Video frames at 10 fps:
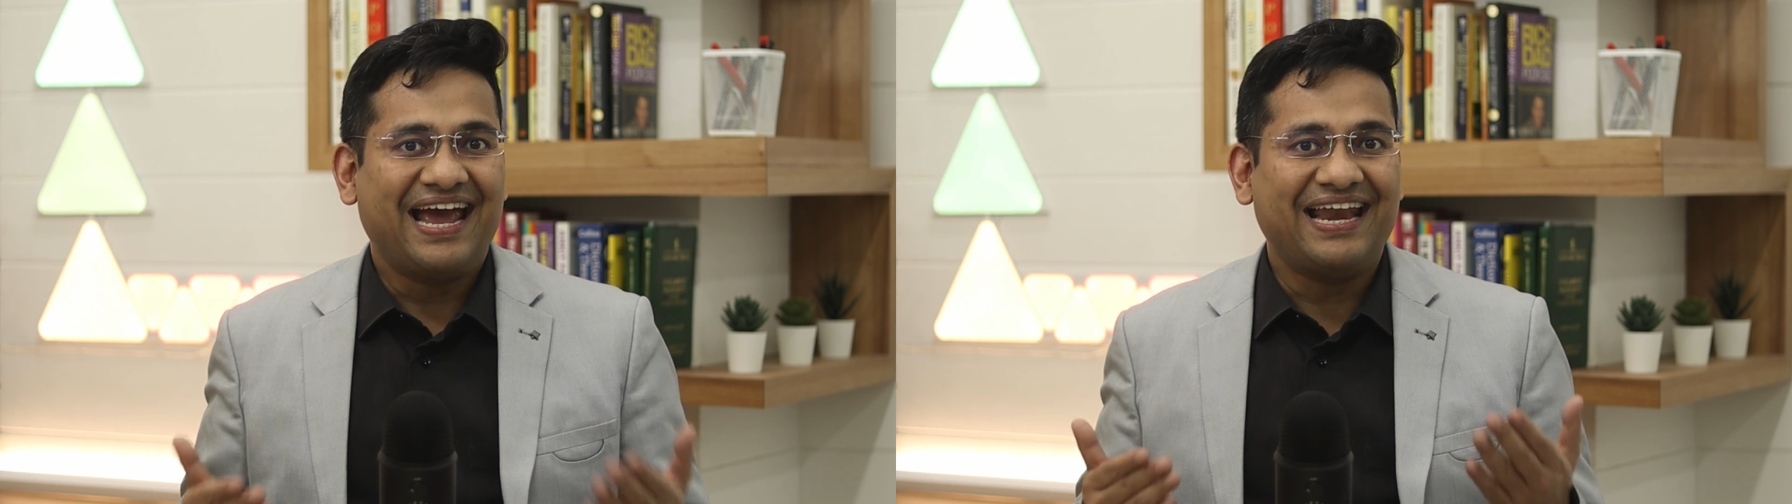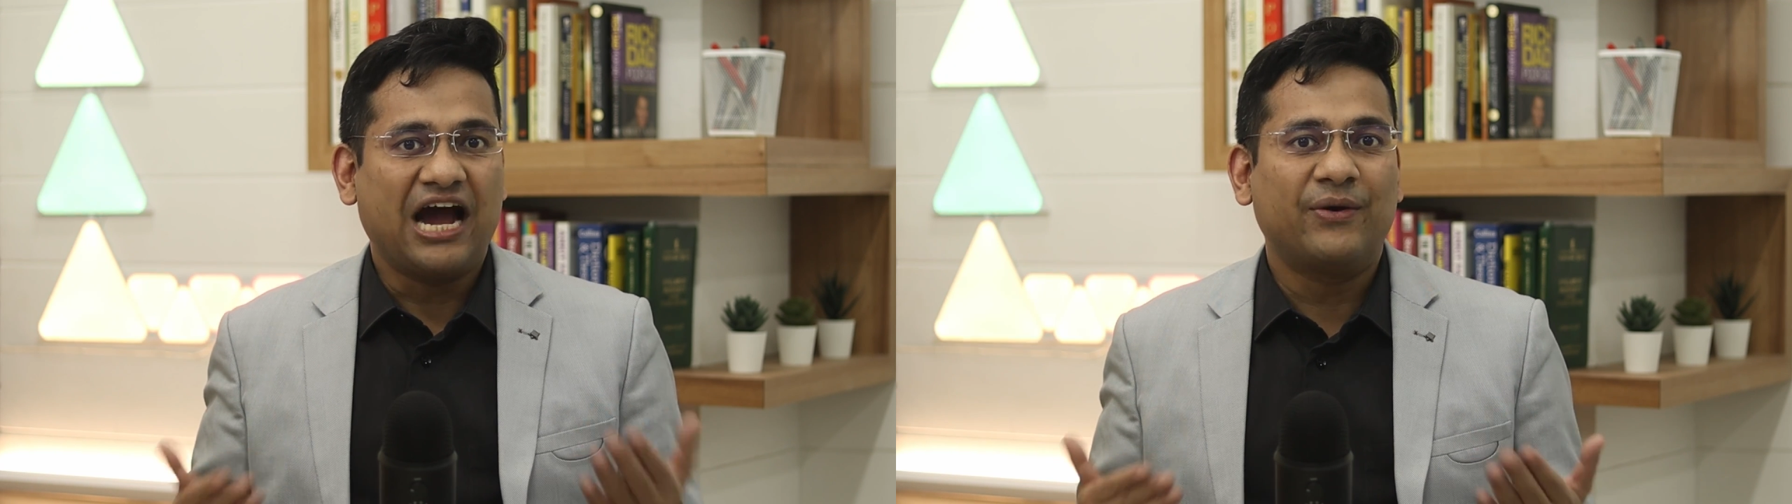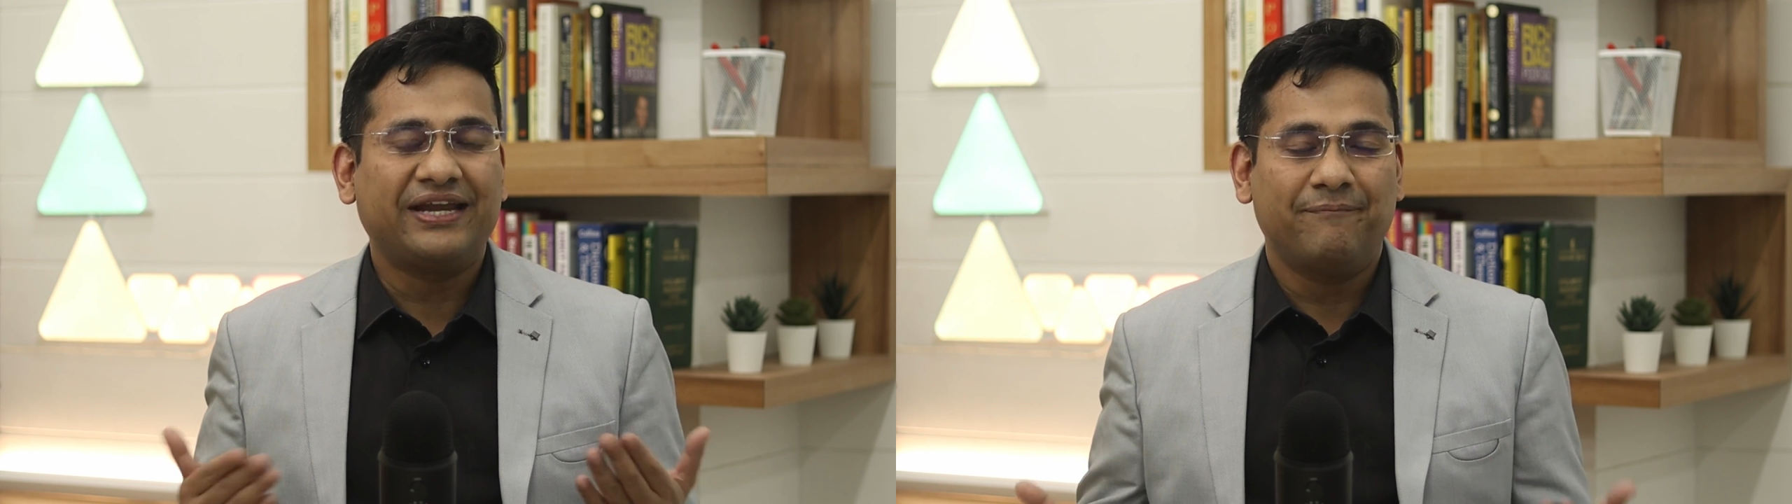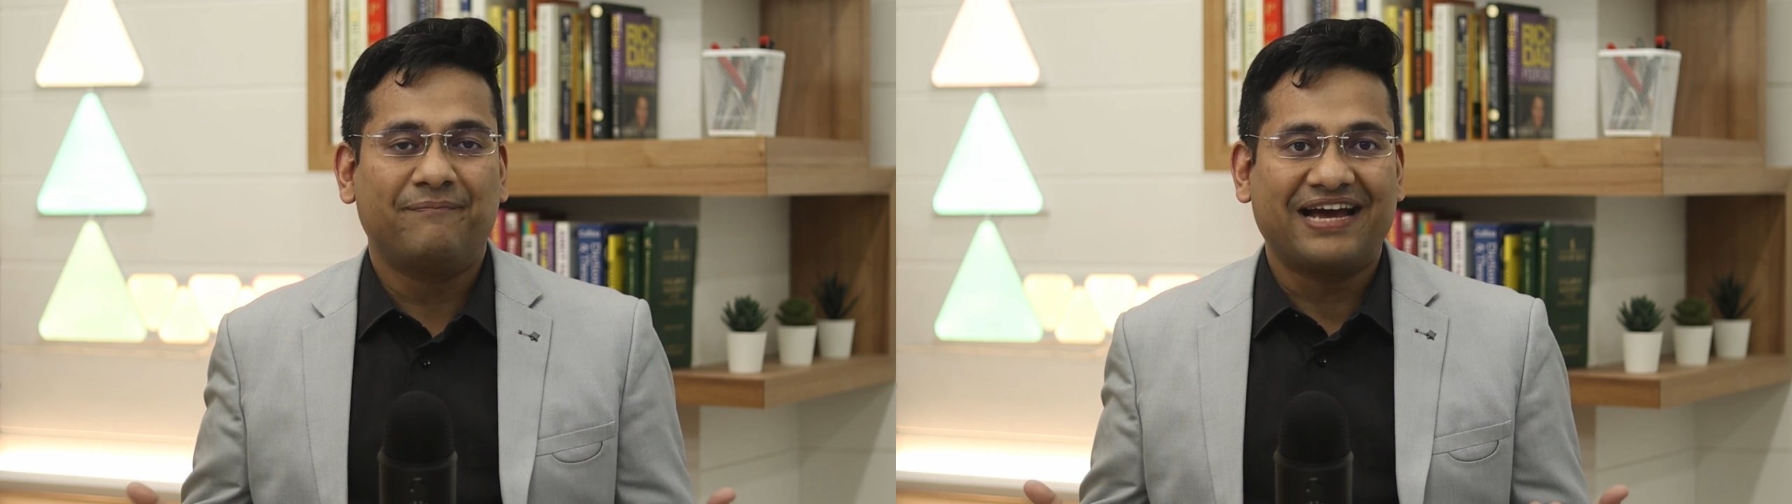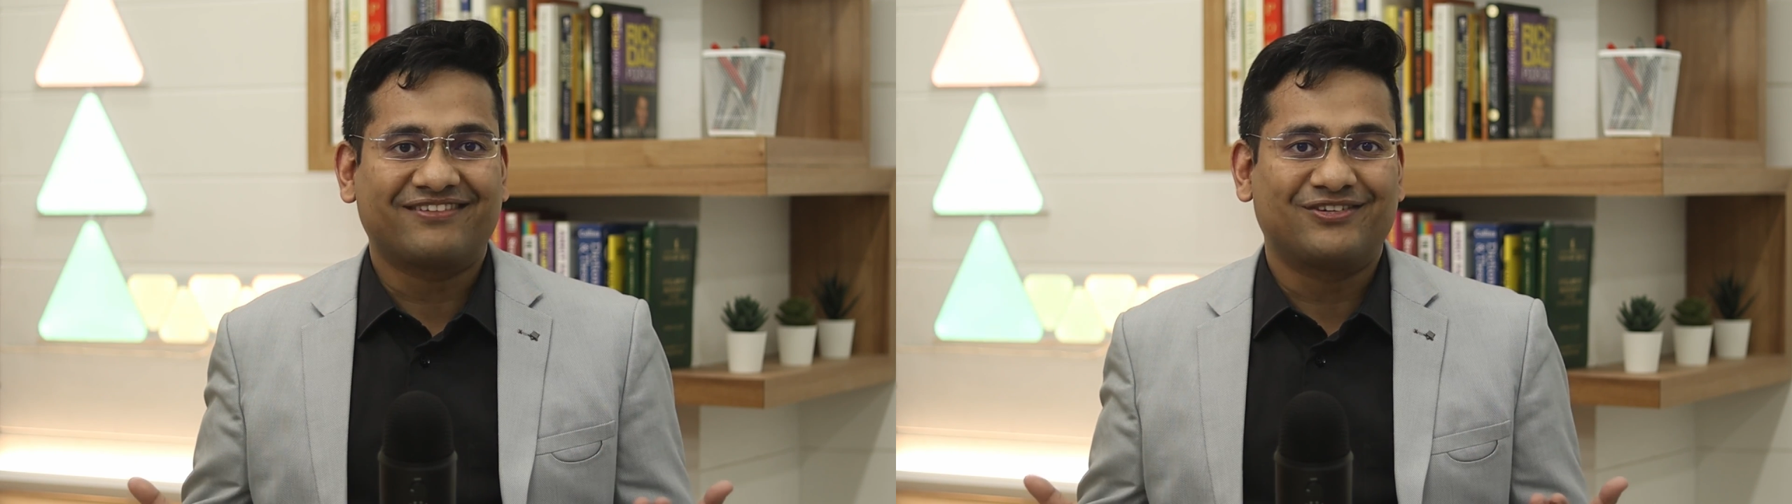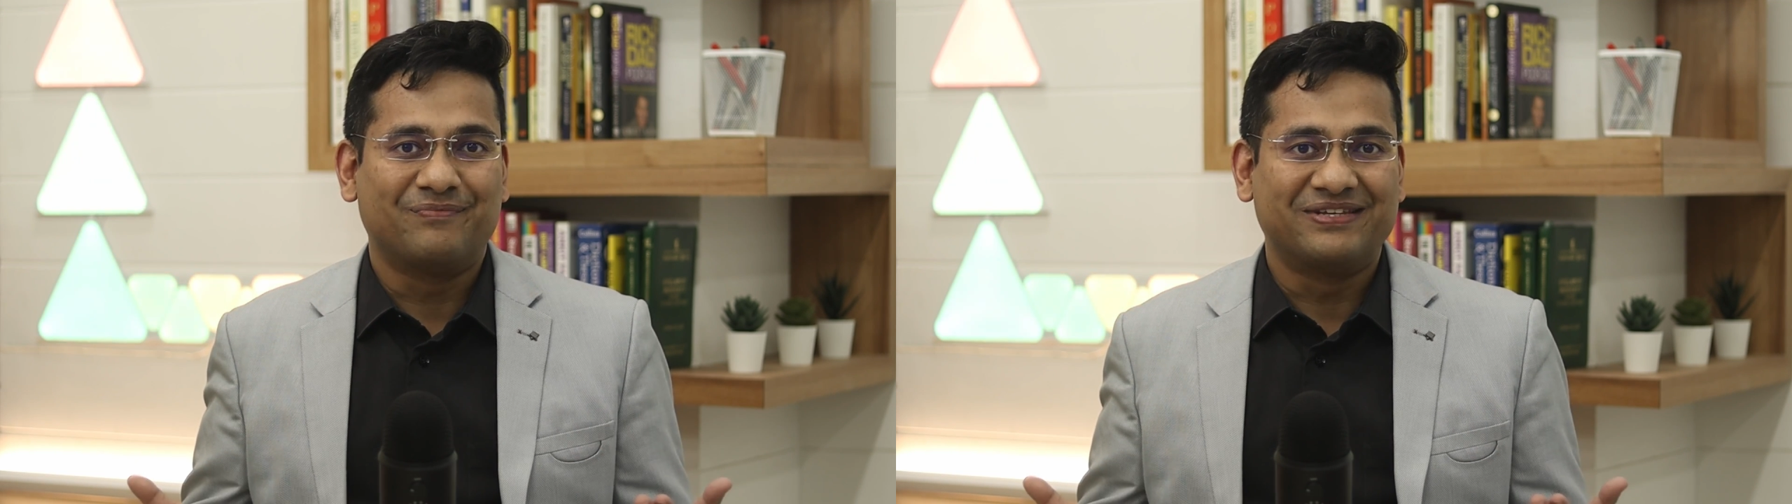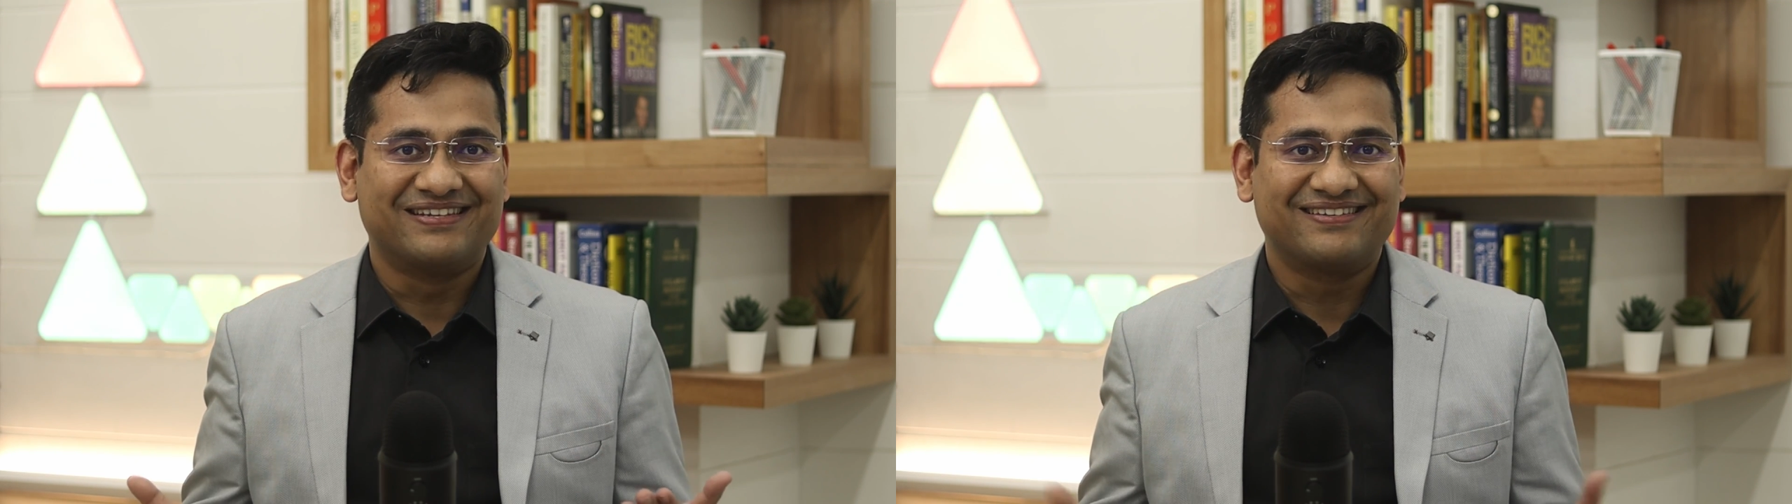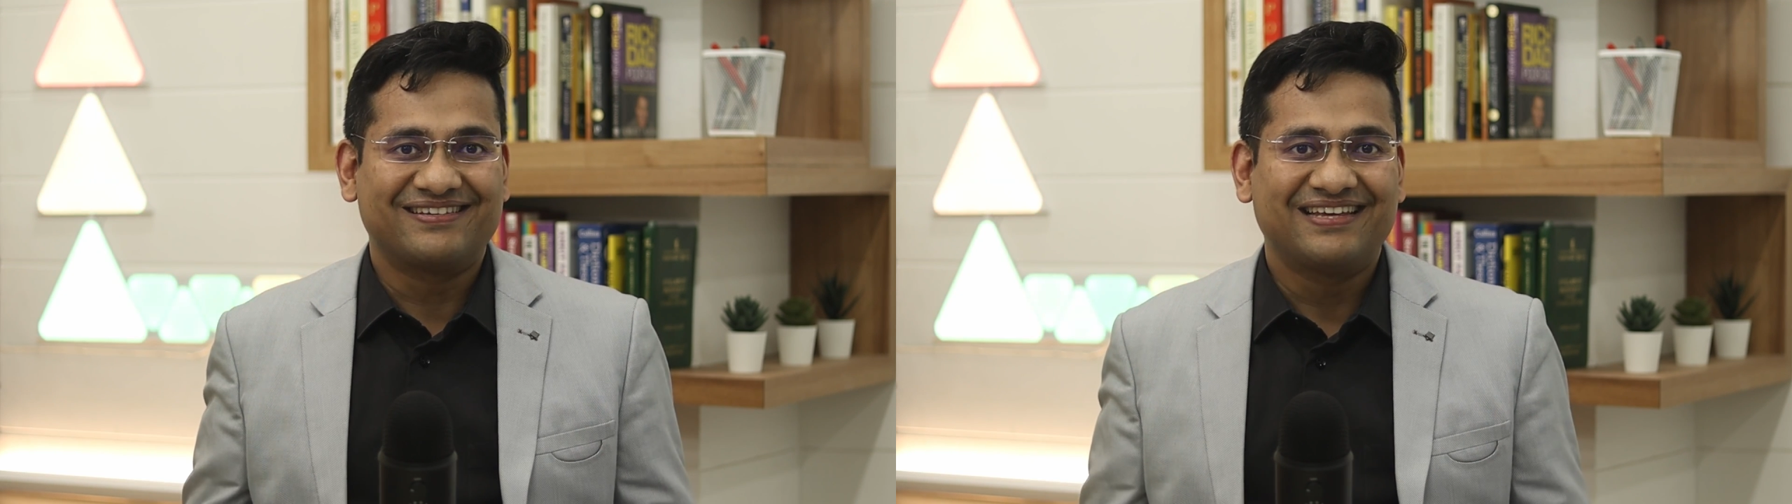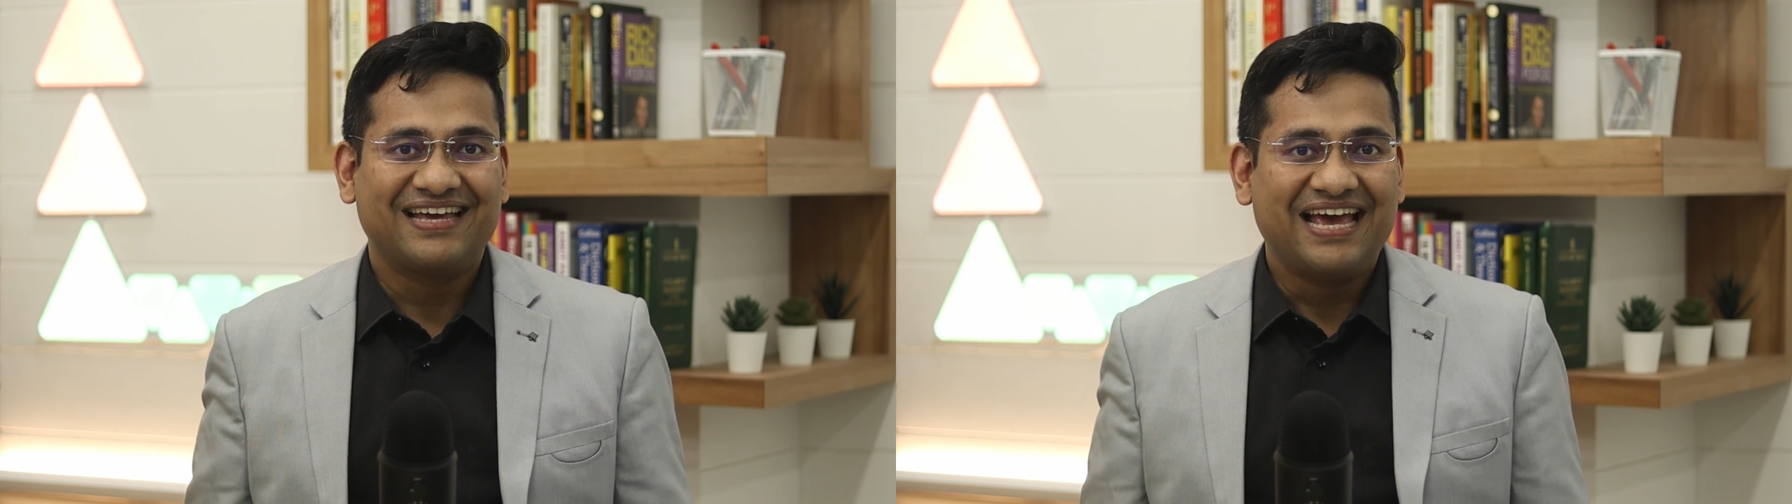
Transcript: and how it impacts your business.